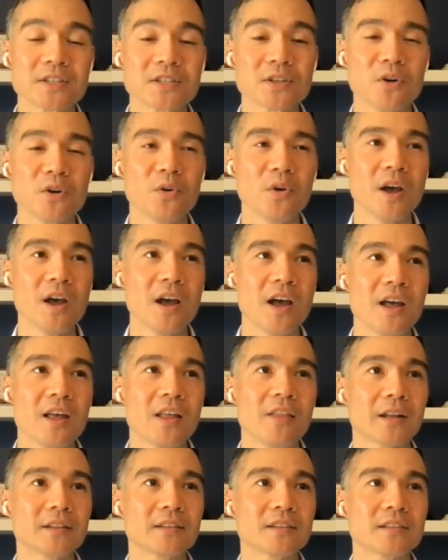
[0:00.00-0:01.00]
So
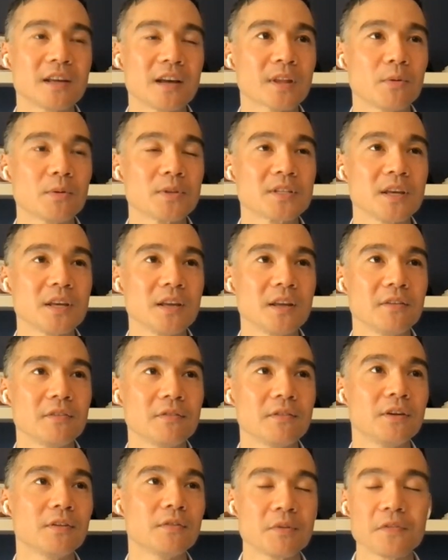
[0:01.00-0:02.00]
that I would
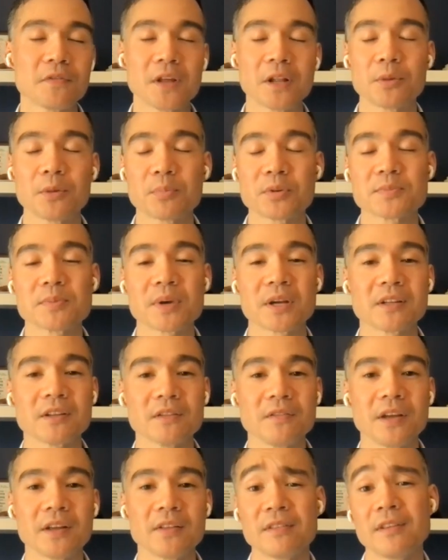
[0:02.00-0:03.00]
say from a failure
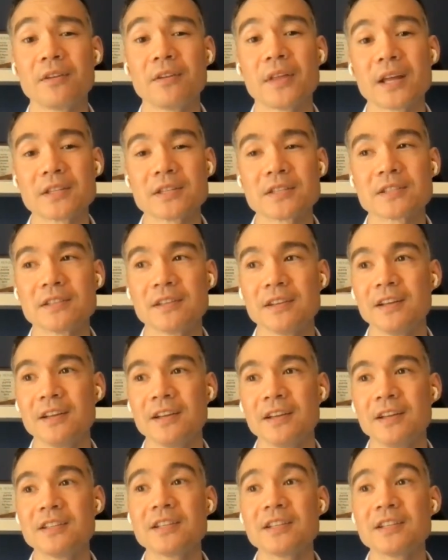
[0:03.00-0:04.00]
perspective, that's
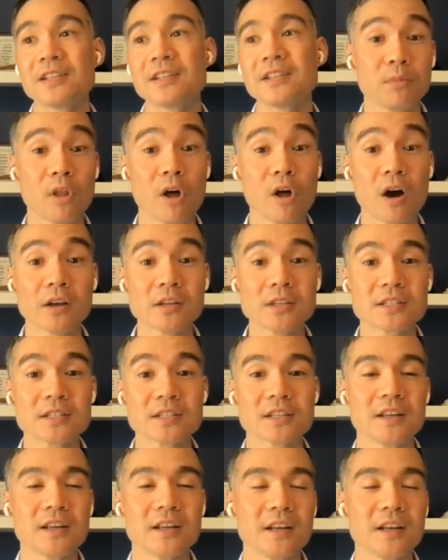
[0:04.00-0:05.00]
time
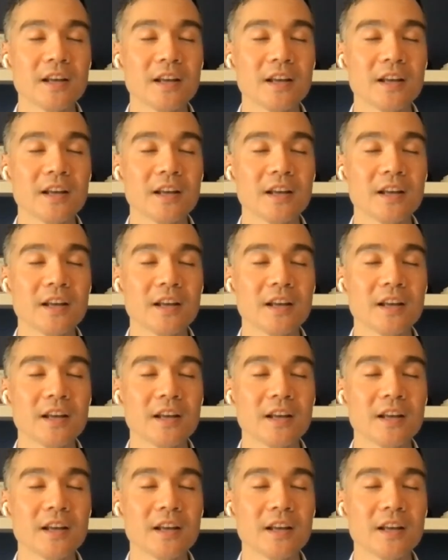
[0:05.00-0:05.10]
lost.